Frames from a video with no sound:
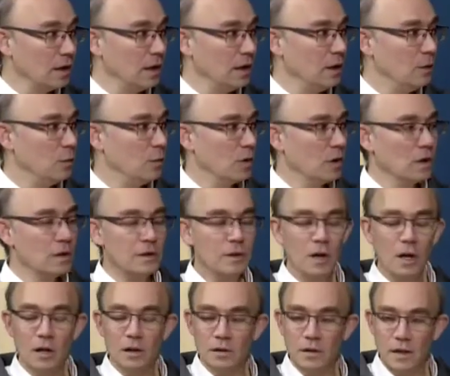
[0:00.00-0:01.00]
It will
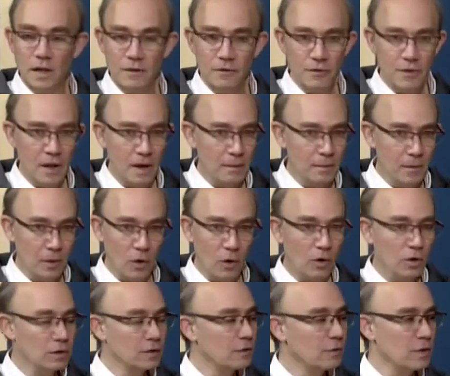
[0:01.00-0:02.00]
not give them
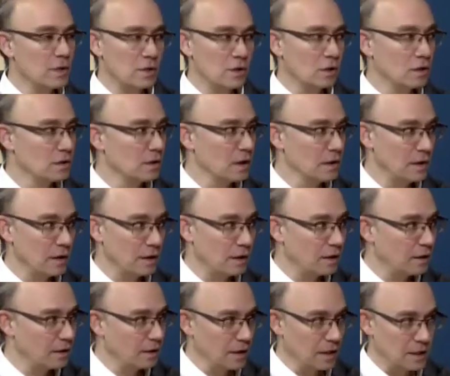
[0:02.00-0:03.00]
all the results that
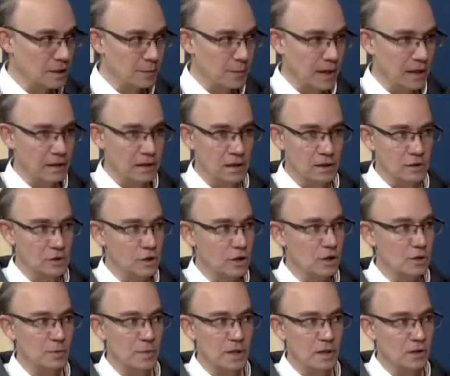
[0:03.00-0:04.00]
they're expecting
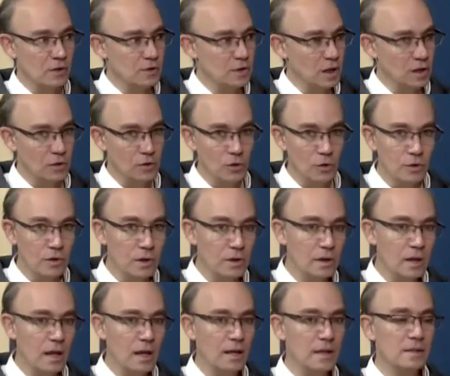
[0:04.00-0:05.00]
just because they took the
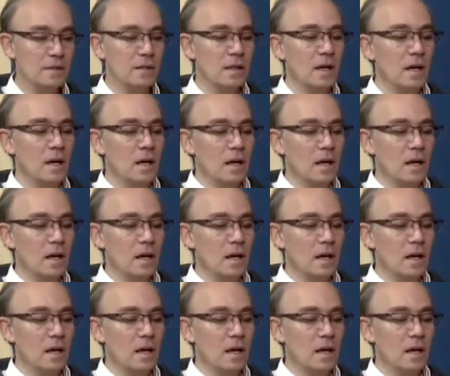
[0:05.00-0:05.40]
test.